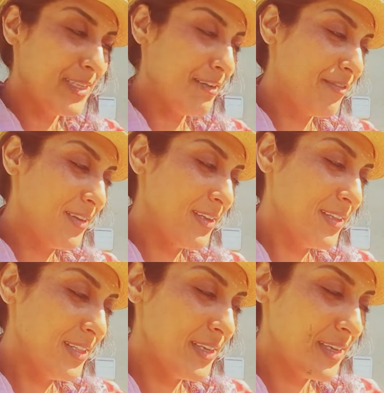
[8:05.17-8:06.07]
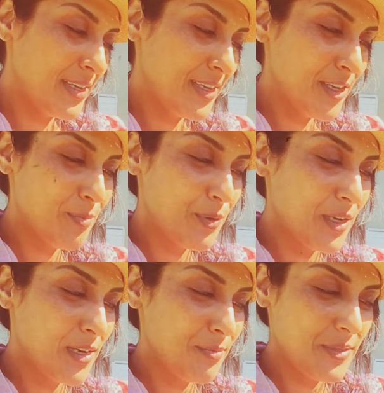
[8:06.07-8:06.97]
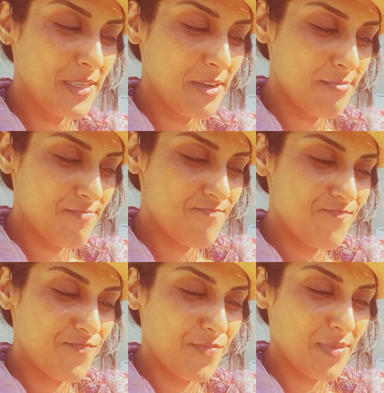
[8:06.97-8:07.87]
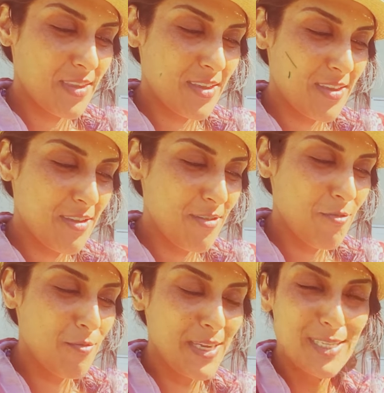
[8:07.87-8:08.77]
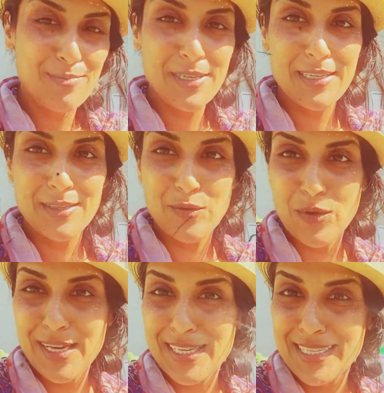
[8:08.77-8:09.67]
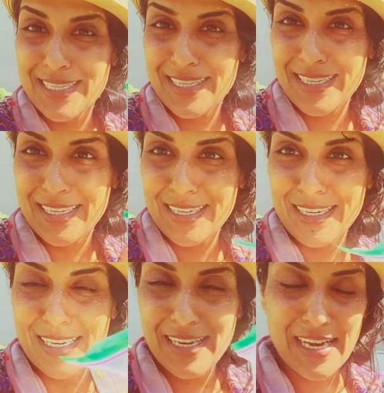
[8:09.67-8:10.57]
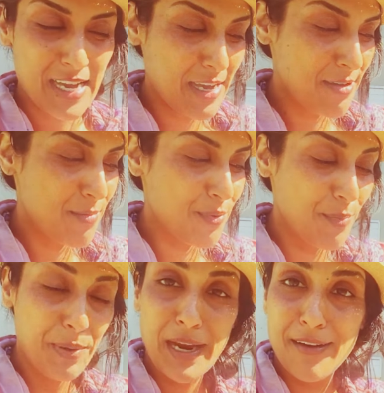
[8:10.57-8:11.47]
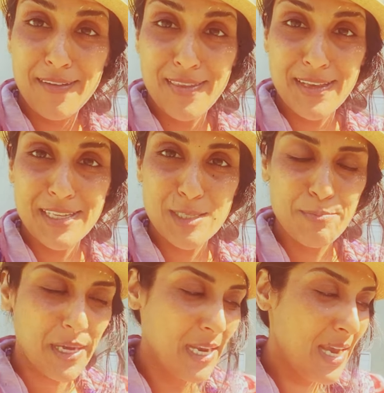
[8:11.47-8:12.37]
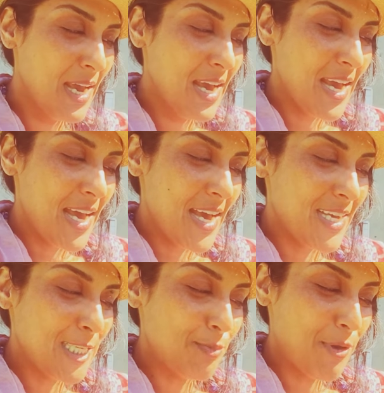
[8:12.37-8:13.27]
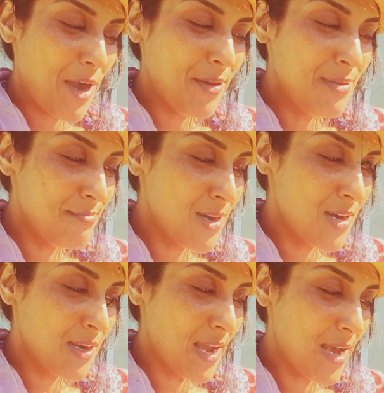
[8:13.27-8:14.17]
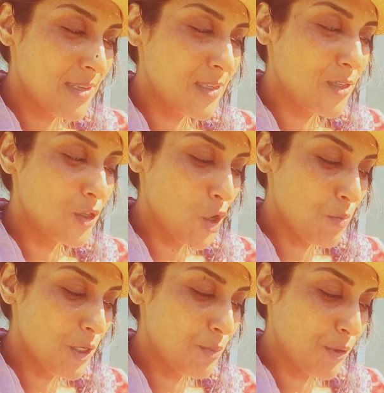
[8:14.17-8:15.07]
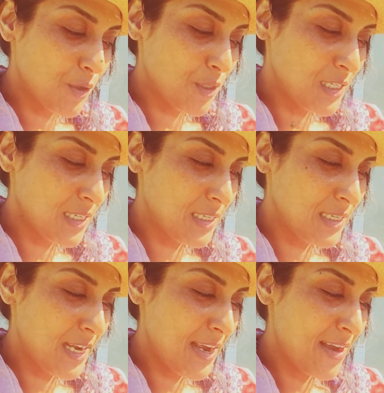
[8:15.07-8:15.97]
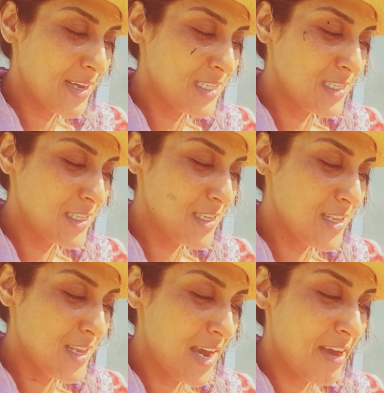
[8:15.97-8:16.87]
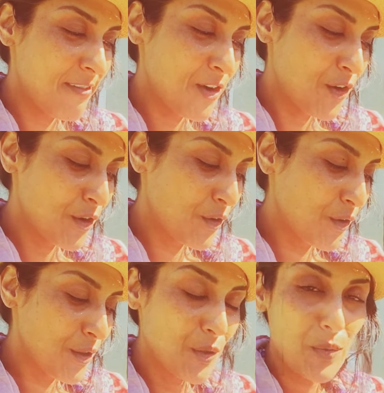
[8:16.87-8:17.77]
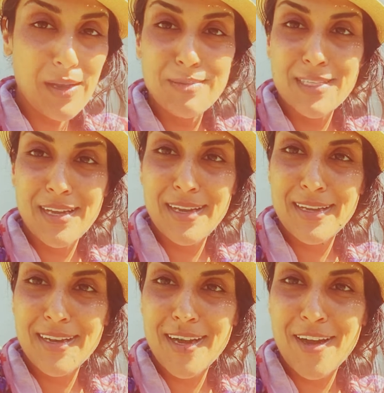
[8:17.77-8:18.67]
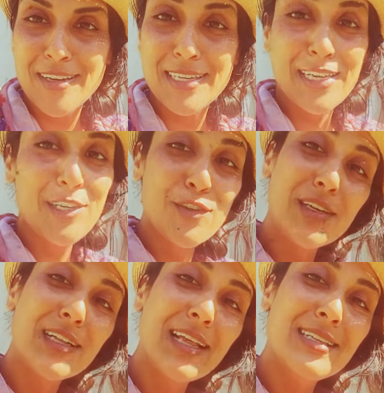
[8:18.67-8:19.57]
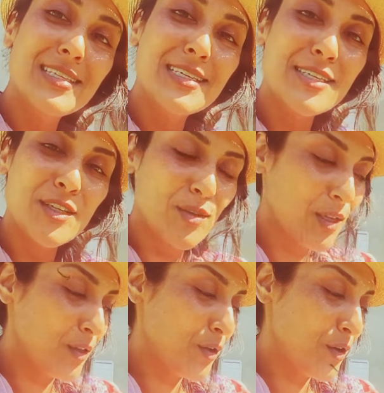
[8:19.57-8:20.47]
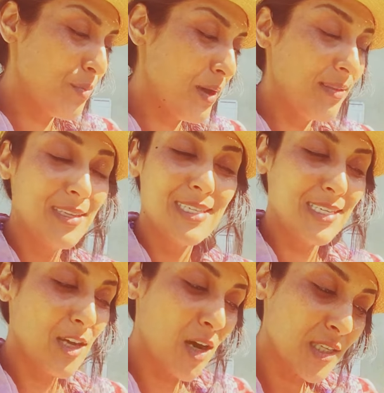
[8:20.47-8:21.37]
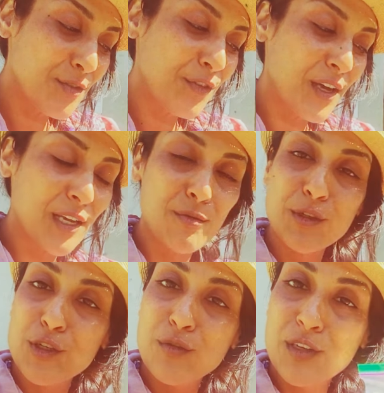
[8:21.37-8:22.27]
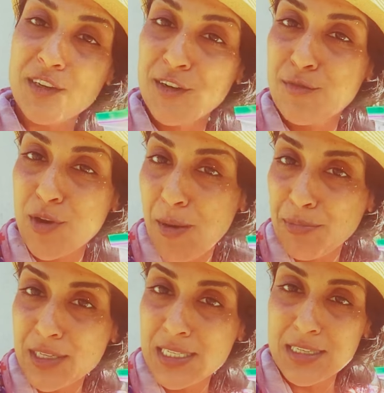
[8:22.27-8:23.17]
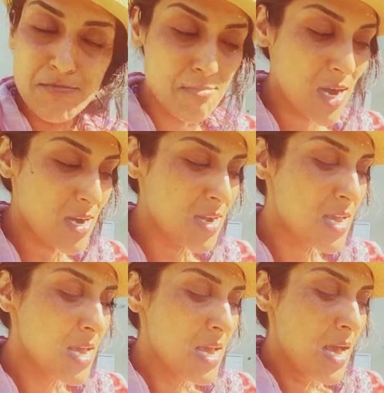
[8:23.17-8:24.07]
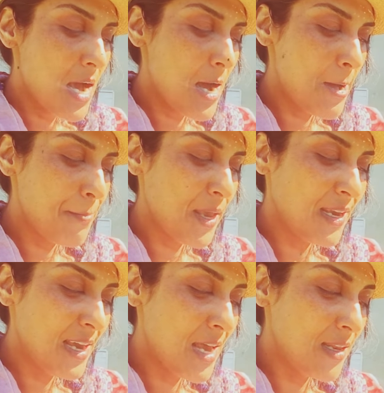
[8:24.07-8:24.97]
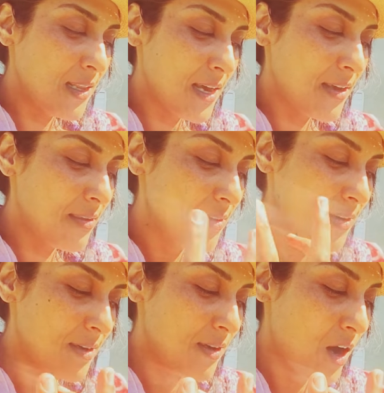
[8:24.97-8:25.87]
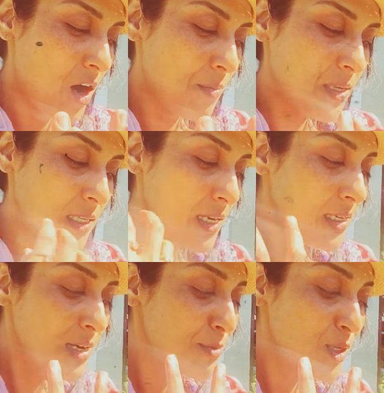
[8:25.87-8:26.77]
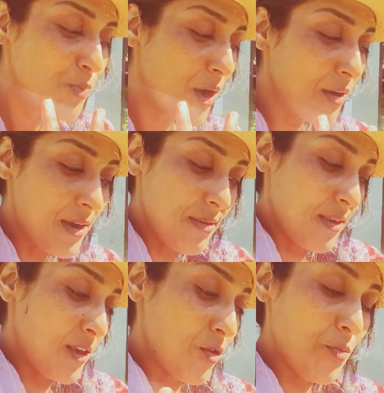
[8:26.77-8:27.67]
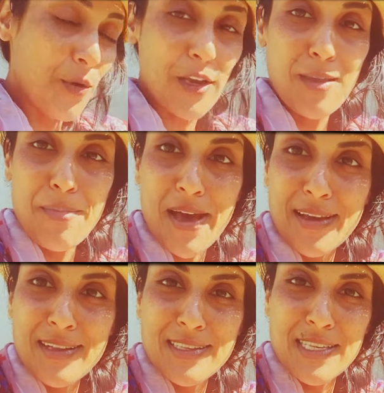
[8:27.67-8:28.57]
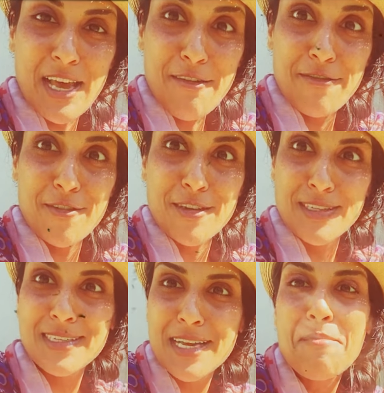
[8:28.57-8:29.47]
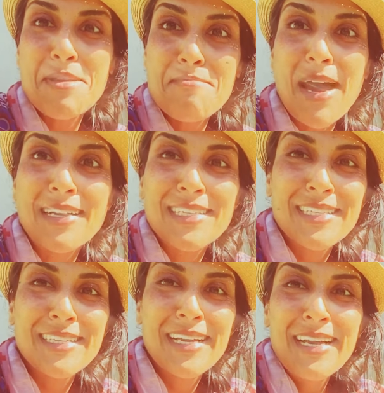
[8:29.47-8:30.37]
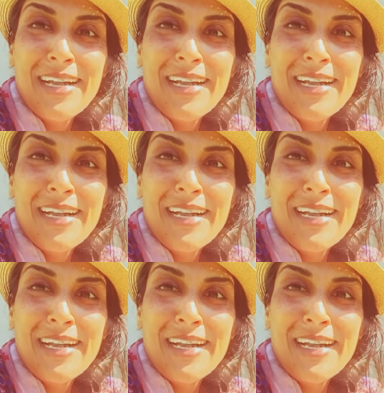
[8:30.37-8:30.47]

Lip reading: definitely gonna put up some recipes and ways to prepare this, but sprouted moong has so much protein, and I have an article on the website on khichdi cleansing, so you can learn about the detoxifying and rejuvenative properties of moong. Again, like the almonds, anytime you sprout anything, you're bringing back its life force. It's coming back to